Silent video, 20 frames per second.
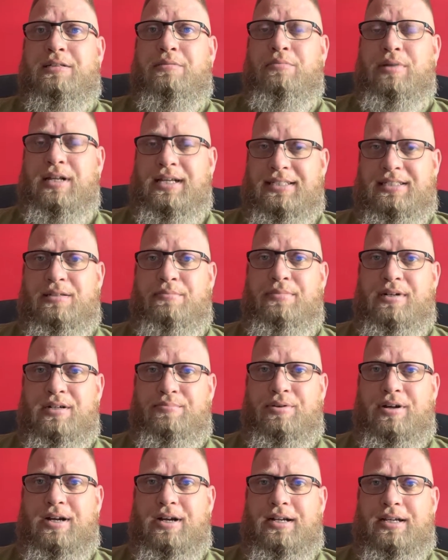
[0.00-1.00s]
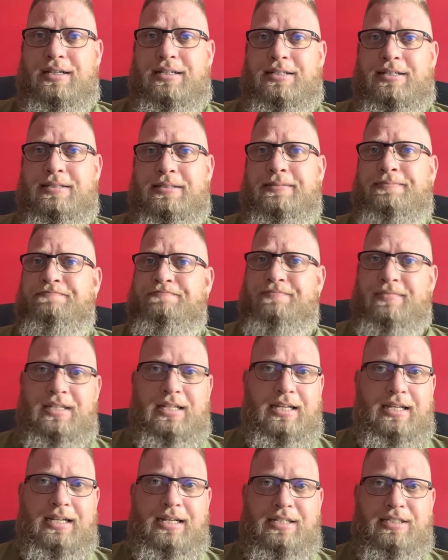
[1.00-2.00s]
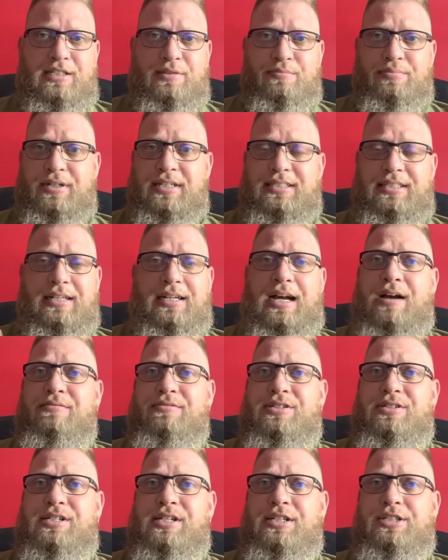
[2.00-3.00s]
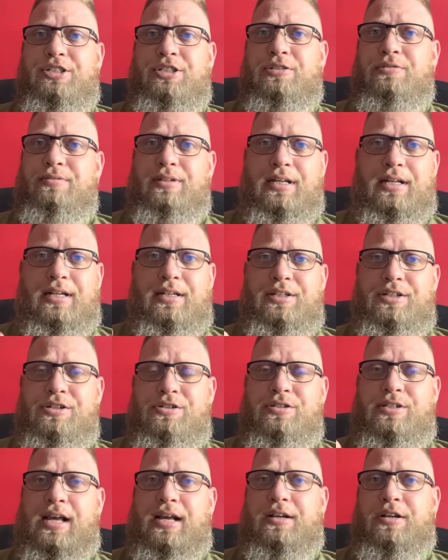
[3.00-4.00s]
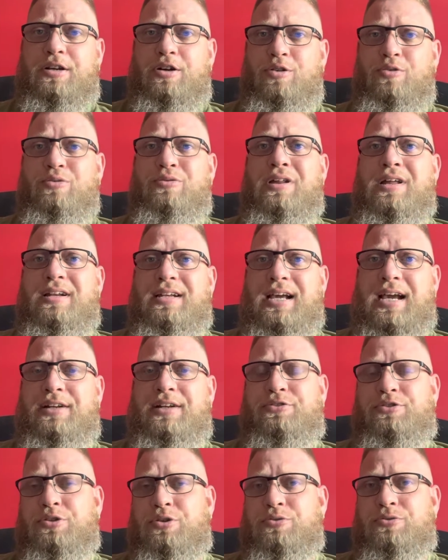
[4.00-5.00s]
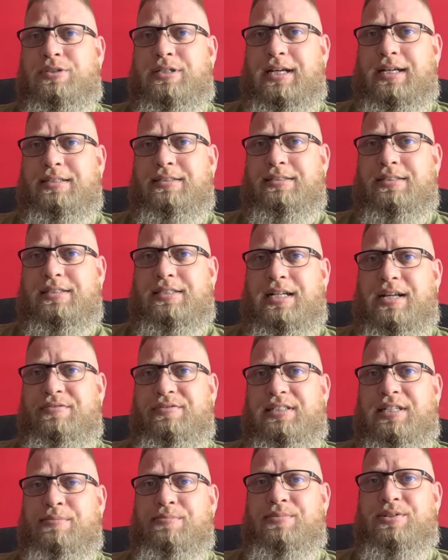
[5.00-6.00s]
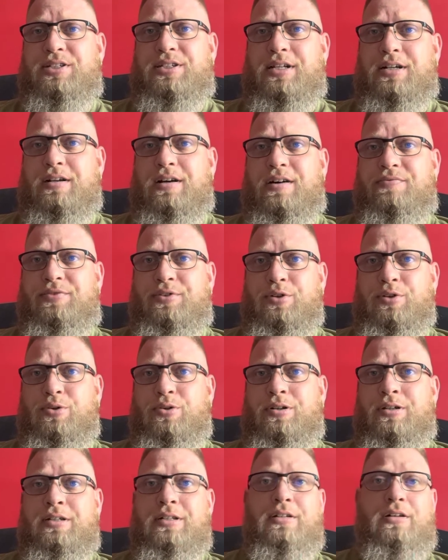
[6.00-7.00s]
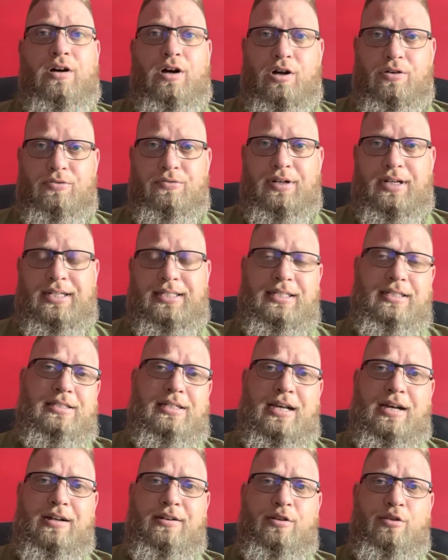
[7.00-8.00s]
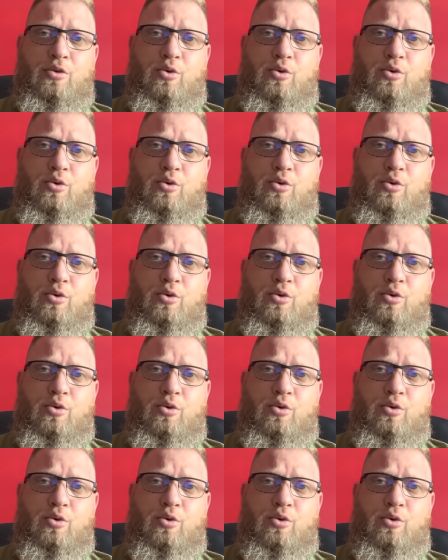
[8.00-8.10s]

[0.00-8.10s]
Blazing Beard products, is the place that I would send you and use that code NITRO10 to save you 10% off your already discounted